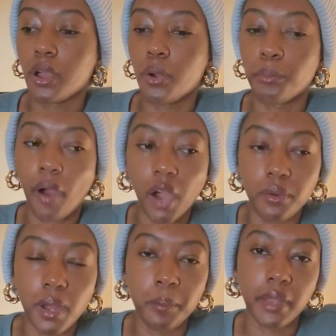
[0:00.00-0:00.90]

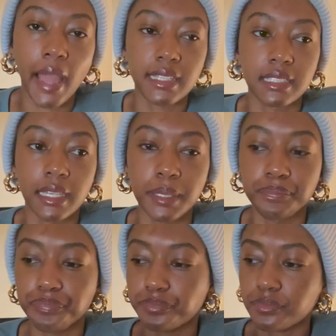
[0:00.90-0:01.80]
borrow a black
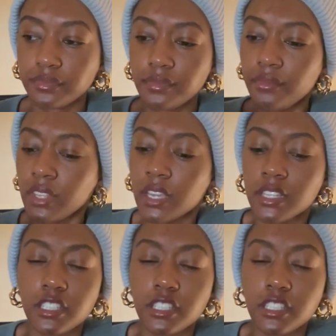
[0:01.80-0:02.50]
scent and